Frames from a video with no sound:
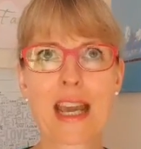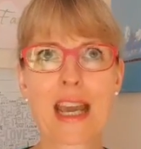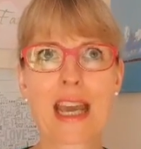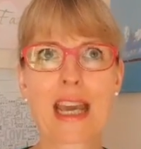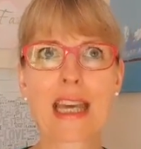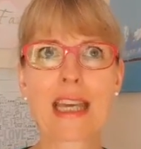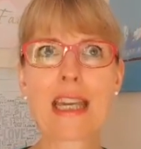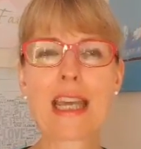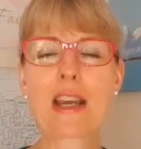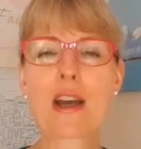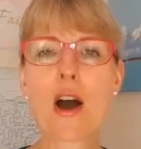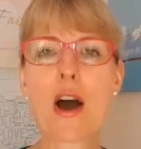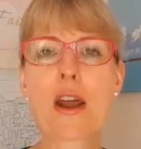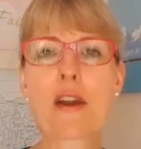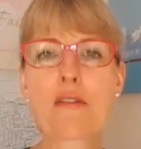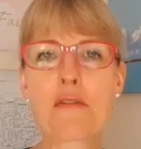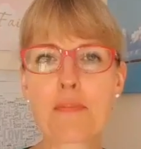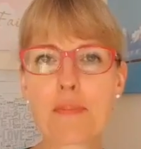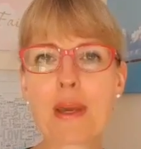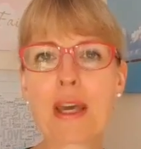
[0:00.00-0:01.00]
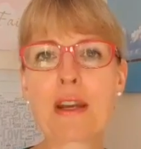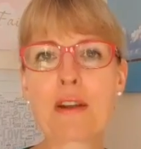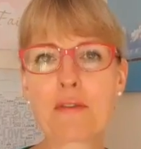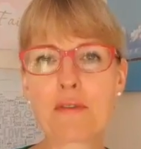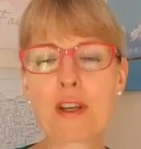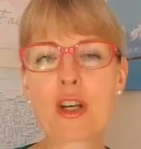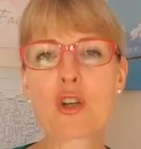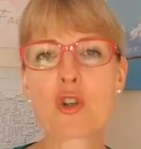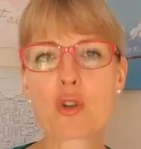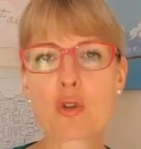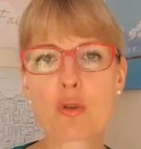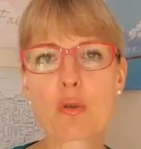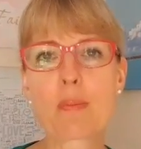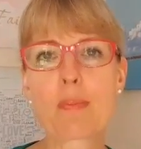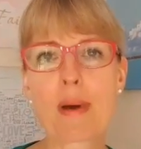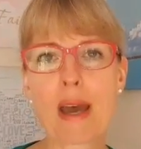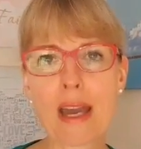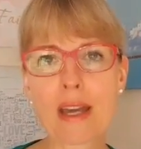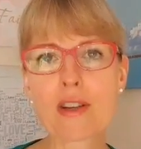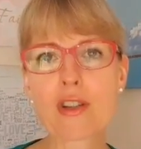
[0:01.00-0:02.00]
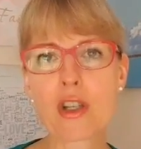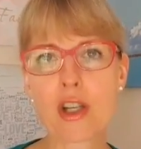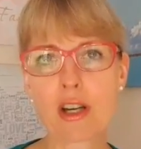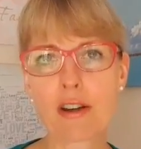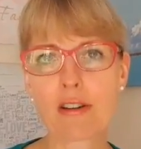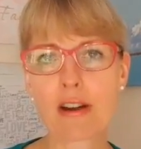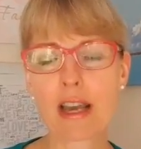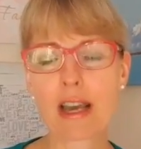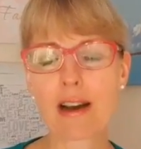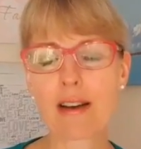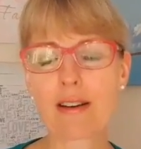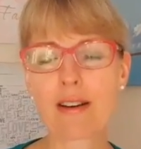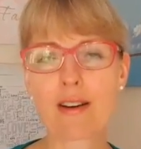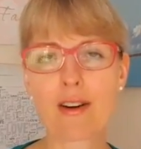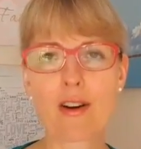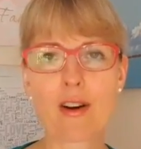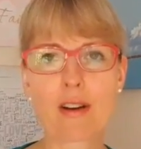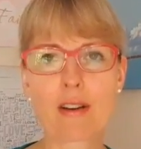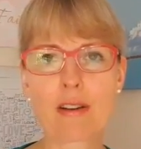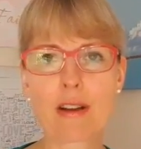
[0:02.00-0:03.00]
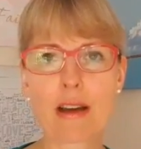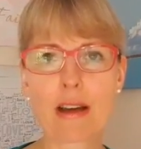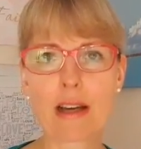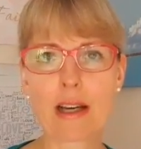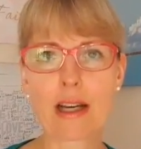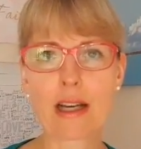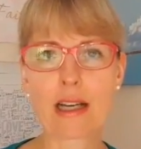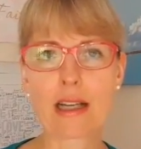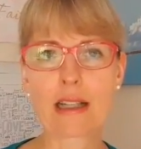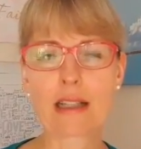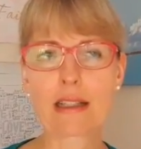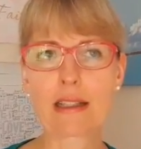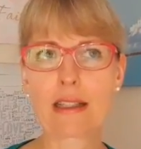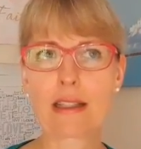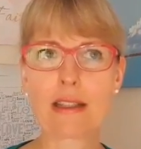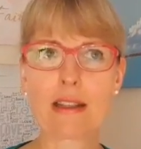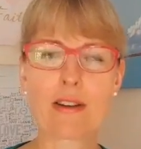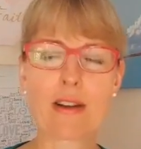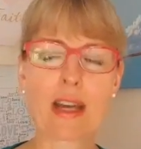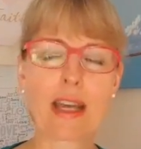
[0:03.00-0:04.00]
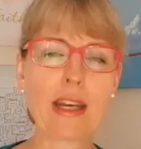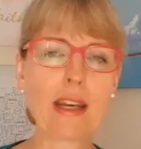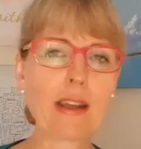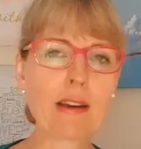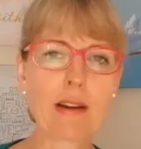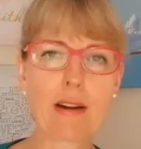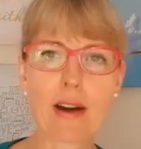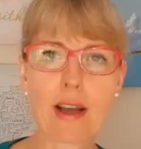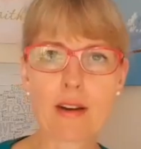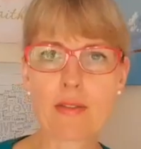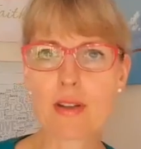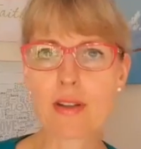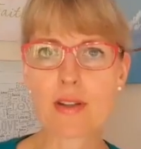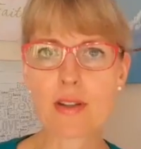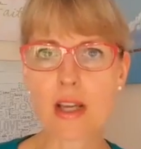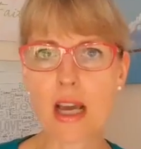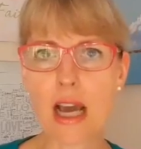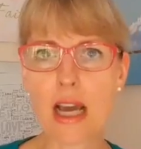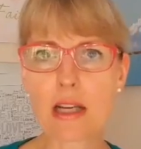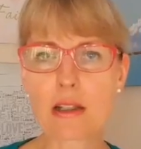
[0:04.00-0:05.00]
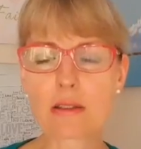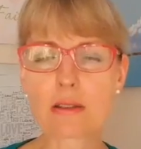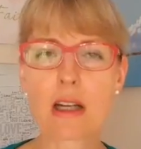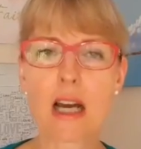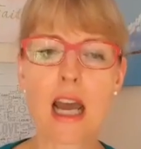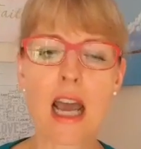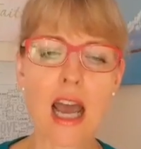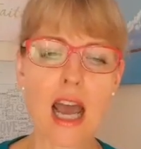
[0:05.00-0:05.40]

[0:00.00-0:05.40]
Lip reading: any kind of beneficial bacteria on, any kind of a scale.